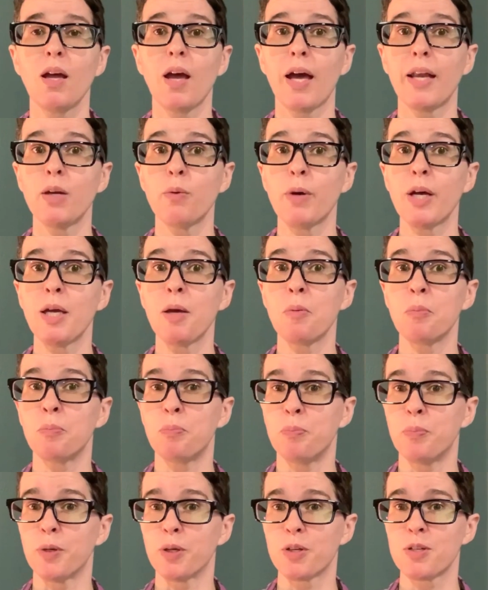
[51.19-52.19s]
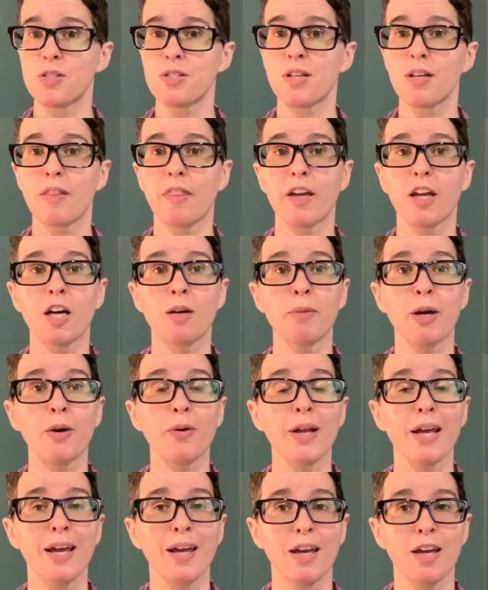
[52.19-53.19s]
Anyway, books. They come
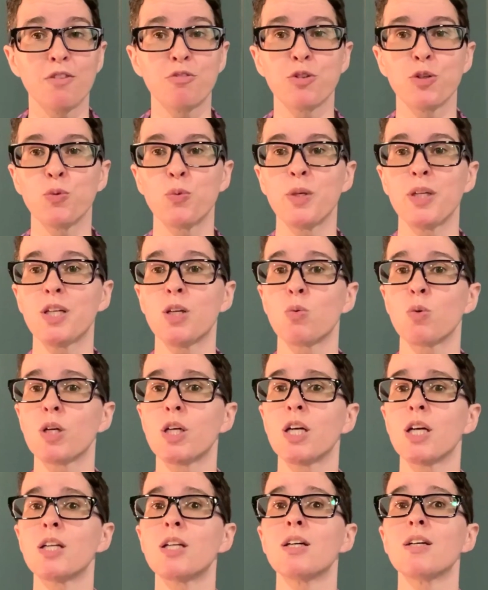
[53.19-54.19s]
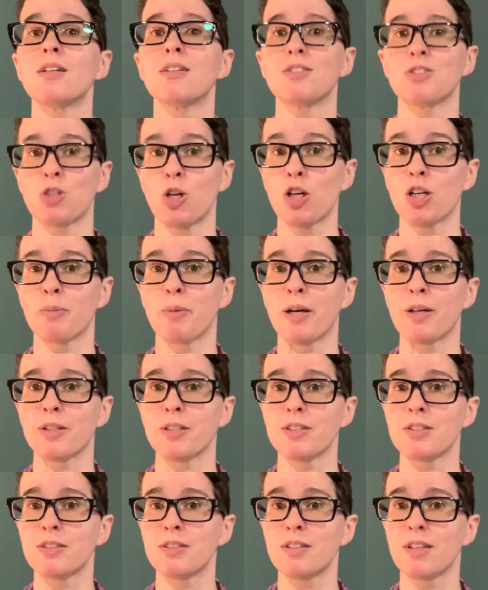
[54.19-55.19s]
out every week. We're gonna talk about
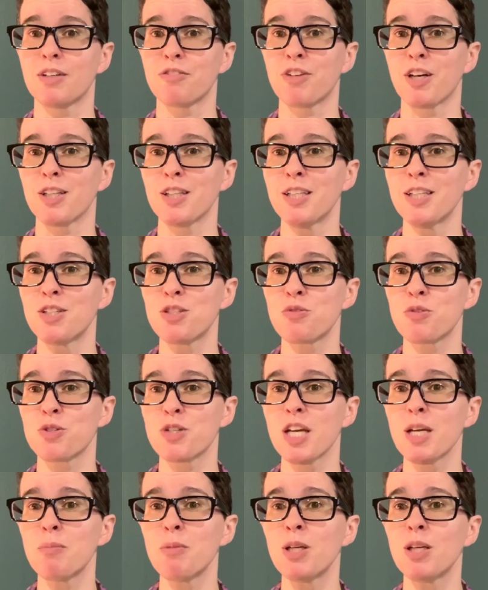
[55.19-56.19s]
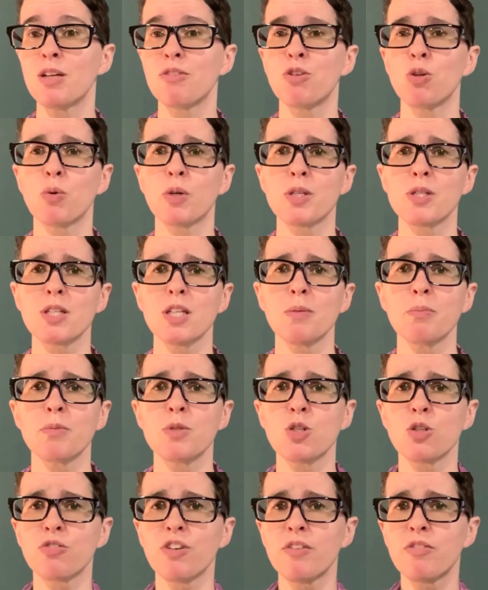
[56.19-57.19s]
it. I've got links for timing if you want to skip
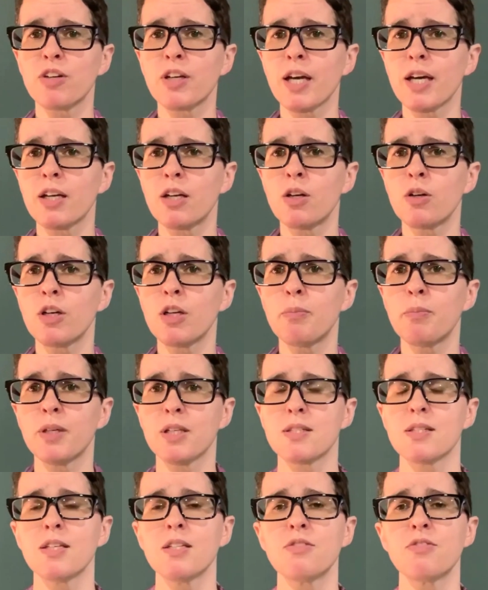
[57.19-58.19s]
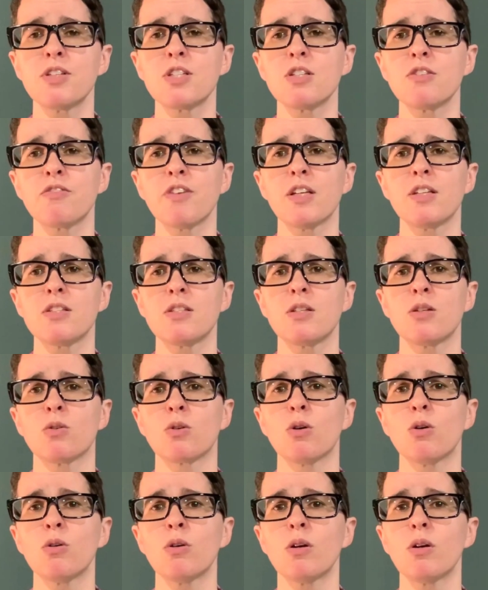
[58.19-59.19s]
to your favorite category, be it science fiction, fantasy, or
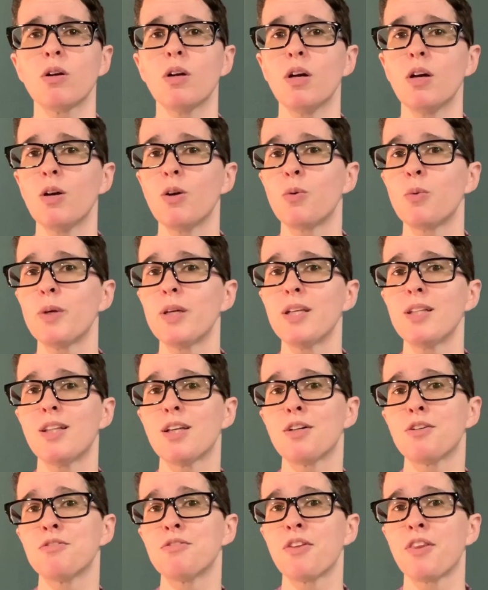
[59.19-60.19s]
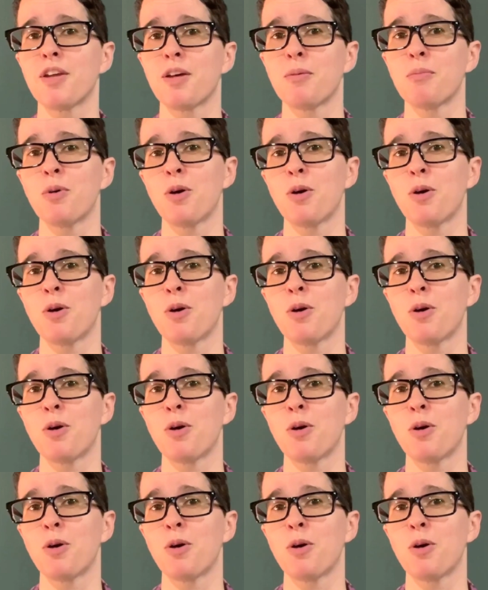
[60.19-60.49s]
horror. We love them